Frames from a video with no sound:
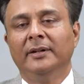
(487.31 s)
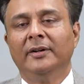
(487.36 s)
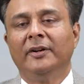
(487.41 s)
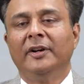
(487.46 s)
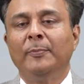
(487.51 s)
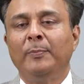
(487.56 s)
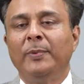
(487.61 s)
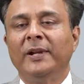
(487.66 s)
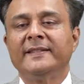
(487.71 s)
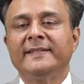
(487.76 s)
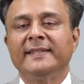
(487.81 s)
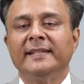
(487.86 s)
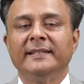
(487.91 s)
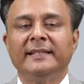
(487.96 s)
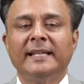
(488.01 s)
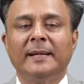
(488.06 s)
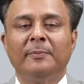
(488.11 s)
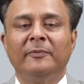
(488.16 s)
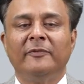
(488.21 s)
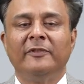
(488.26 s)
replacing
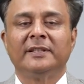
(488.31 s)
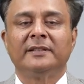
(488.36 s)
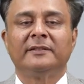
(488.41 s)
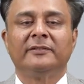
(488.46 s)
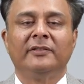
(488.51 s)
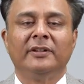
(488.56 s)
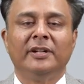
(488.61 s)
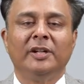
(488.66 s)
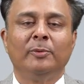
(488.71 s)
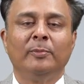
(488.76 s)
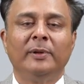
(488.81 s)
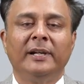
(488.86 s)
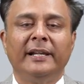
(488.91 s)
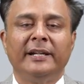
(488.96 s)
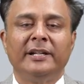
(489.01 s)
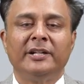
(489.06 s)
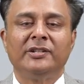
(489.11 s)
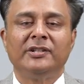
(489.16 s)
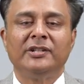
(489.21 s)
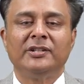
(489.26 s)
them with renewable
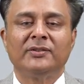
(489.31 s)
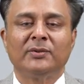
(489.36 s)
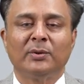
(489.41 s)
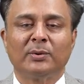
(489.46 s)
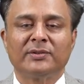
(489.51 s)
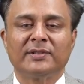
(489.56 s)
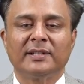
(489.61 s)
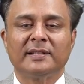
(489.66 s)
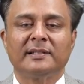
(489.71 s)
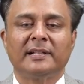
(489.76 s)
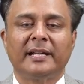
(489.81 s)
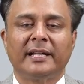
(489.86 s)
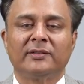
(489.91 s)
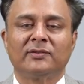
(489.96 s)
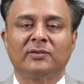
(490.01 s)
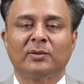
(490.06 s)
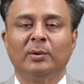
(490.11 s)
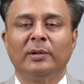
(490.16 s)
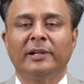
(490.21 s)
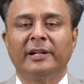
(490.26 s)
energy sources like
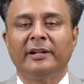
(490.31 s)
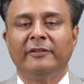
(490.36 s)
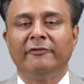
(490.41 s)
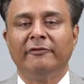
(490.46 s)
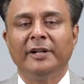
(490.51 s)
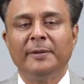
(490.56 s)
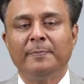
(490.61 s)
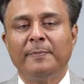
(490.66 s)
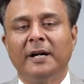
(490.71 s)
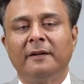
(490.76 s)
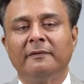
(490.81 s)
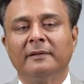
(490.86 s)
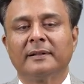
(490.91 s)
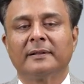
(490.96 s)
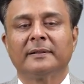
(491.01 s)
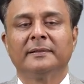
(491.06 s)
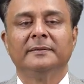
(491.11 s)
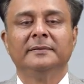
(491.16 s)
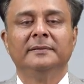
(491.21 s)
solar and wind power,